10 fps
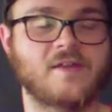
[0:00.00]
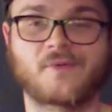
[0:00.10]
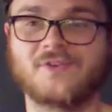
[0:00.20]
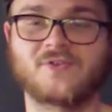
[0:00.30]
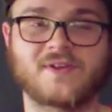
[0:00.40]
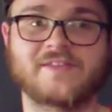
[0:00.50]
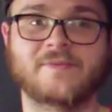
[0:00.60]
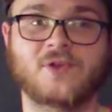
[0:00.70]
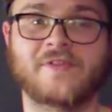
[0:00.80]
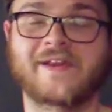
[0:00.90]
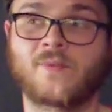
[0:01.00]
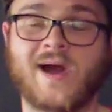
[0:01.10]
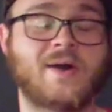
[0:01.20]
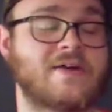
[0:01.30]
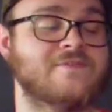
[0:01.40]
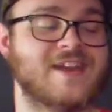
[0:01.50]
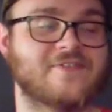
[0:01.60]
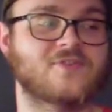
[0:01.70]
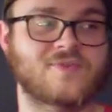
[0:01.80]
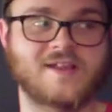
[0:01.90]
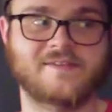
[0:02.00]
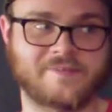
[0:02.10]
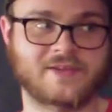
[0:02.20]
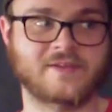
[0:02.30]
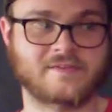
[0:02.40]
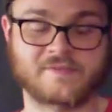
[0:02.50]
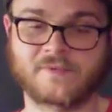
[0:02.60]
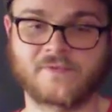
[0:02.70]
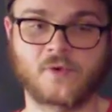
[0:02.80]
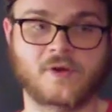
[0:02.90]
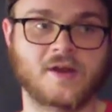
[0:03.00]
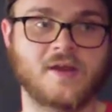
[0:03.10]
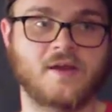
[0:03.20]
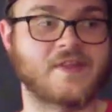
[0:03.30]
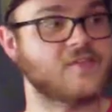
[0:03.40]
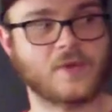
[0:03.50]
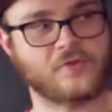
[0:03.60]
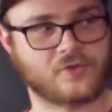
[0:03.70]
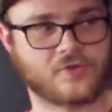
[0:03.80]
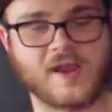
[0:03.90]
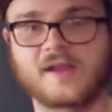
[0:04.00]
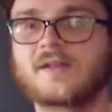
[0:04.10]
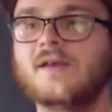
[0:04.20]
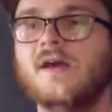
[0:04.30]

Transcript: Like, when you read them, you're like, wow, I've never read something like this before, and that's why they're great.